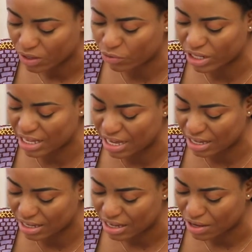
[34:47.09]
we
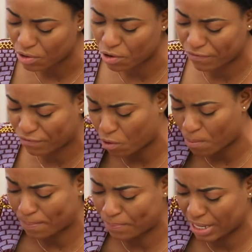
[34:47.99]
think, God
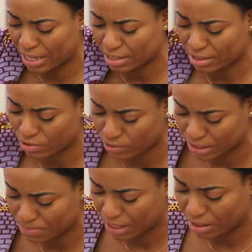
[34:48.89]
forbid,
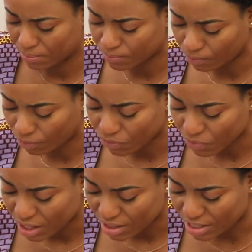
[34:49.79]
not me.
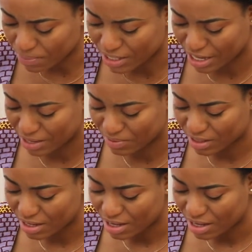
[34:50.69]
Sometimes